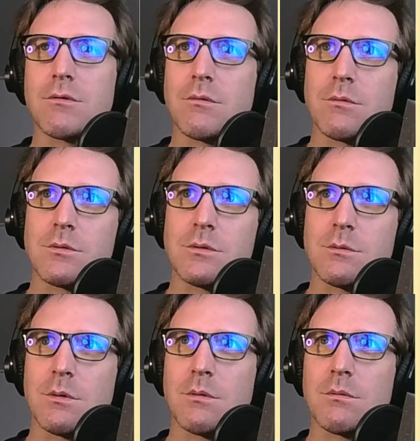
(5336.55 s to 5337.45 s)
So,
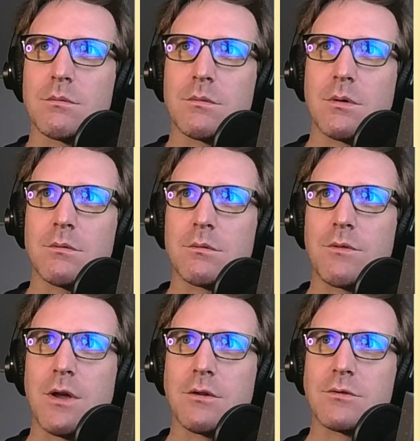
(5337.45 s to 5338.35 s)
oh,
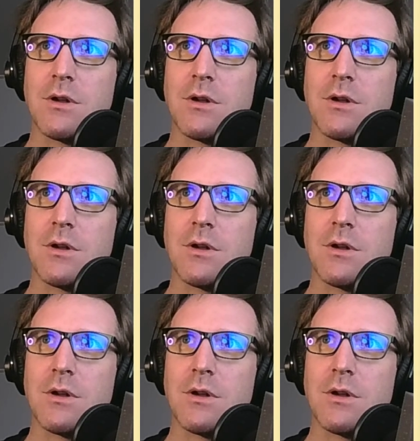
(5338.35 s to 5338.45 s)
thanks,